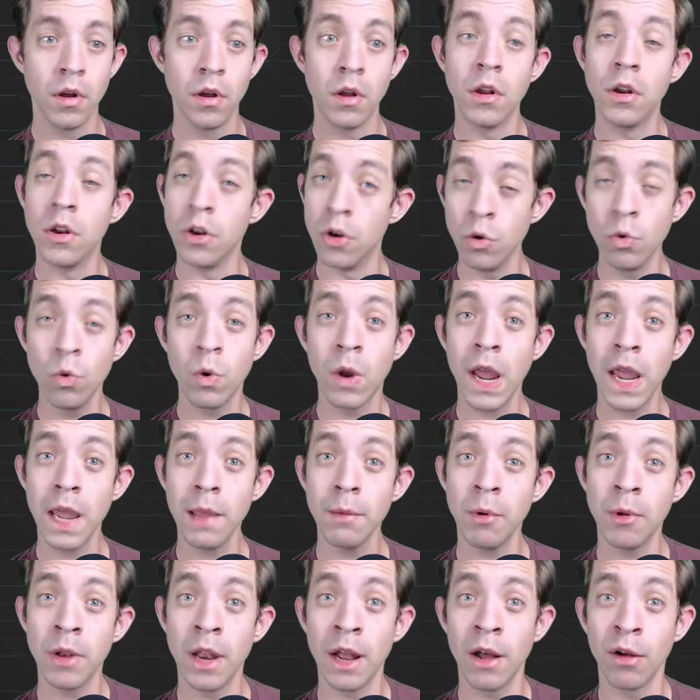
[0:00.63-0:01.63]
new game
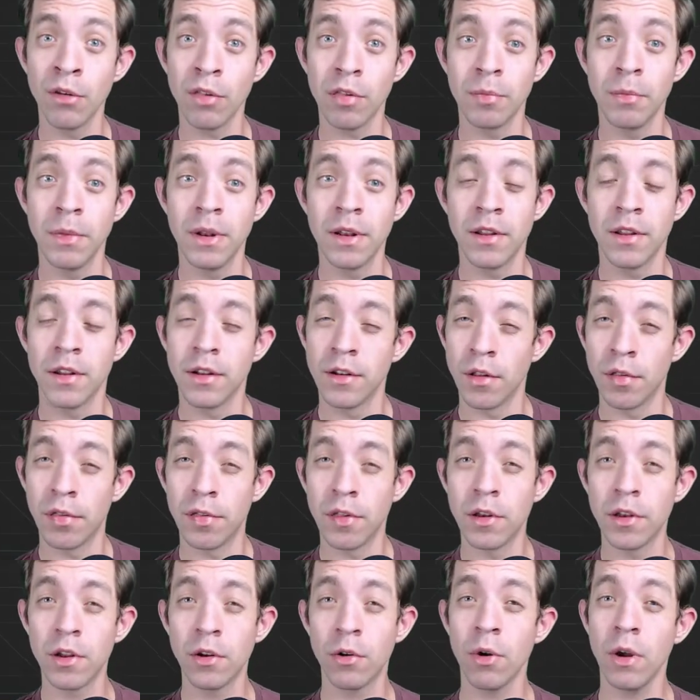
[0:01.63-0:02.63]
announcement,
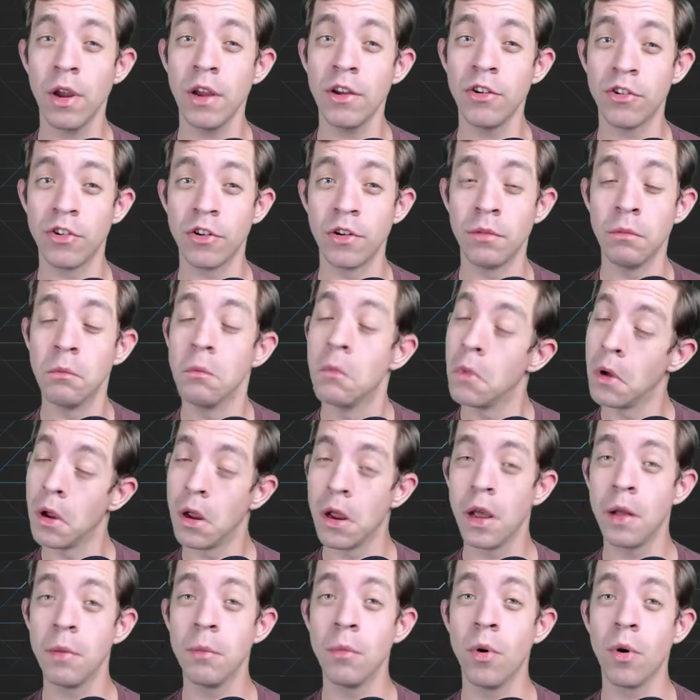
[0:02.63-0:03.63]
Disintegration,
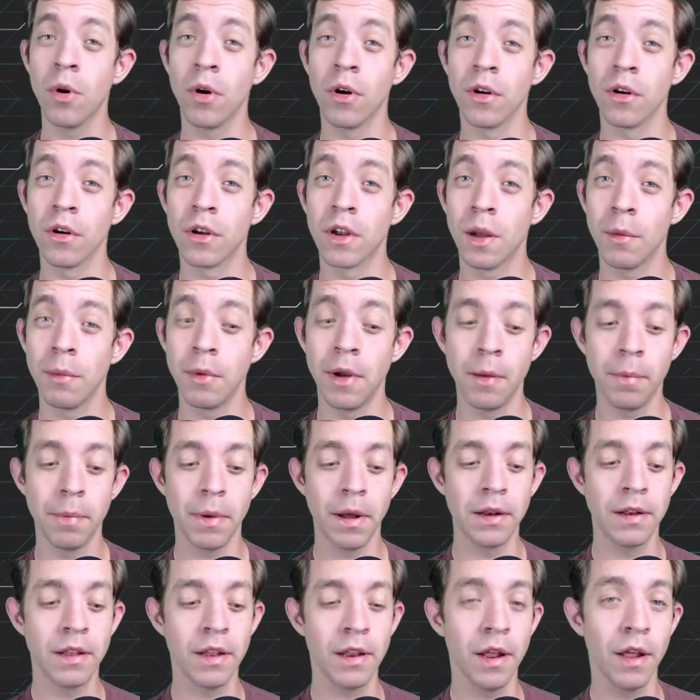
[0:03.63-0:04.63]
and more coming up
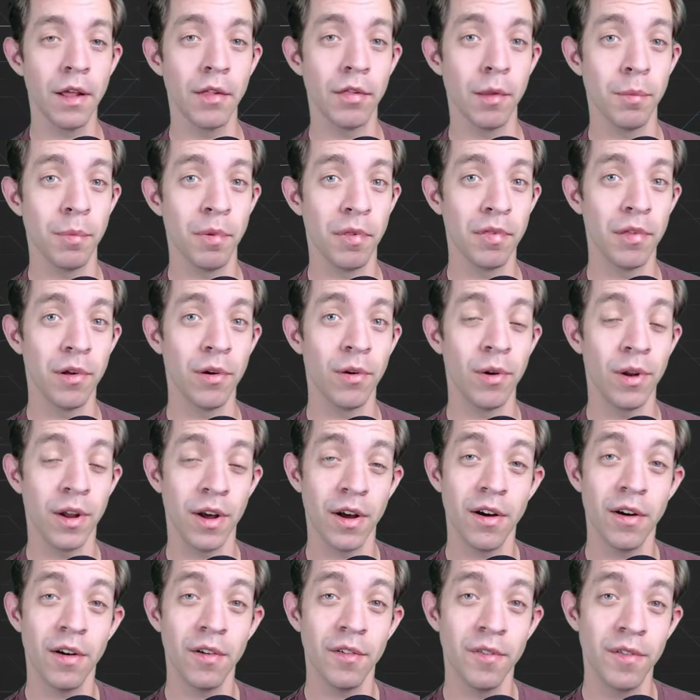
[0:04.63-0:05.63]
on today's episode
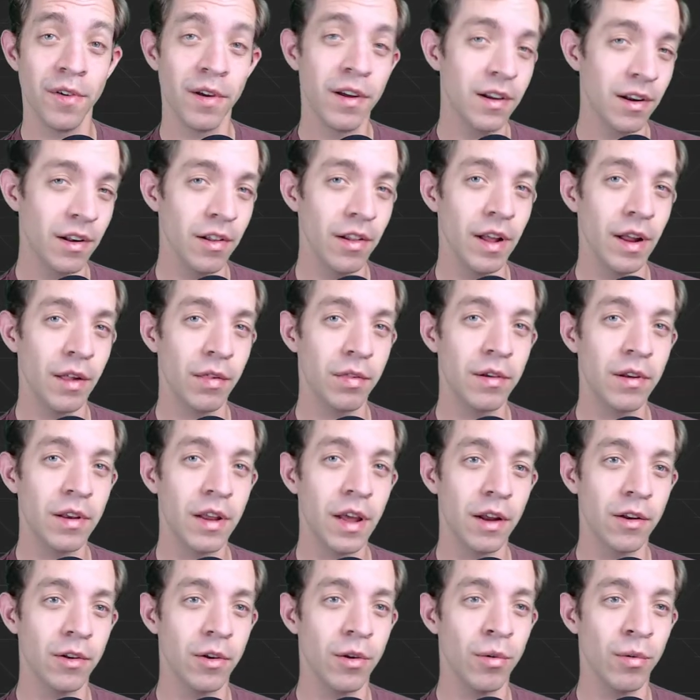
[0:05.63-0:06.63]
of the latest in
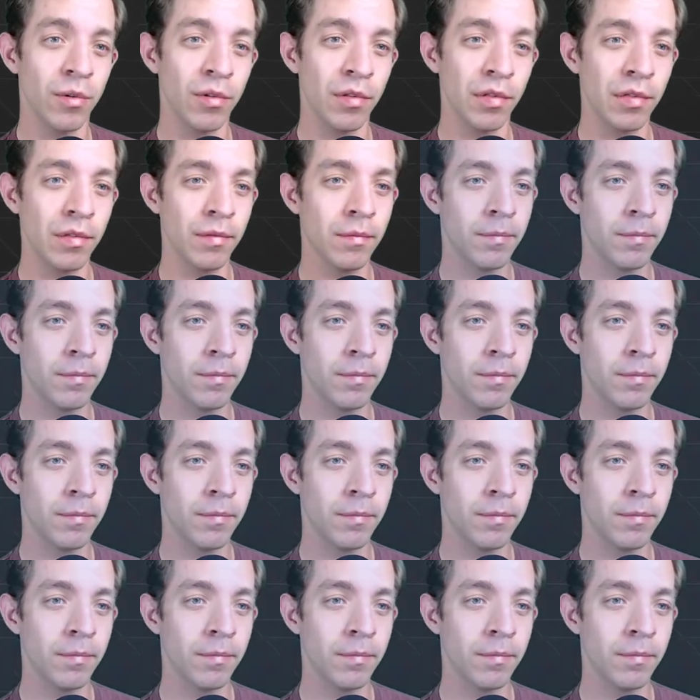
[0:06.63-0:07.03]
tech news.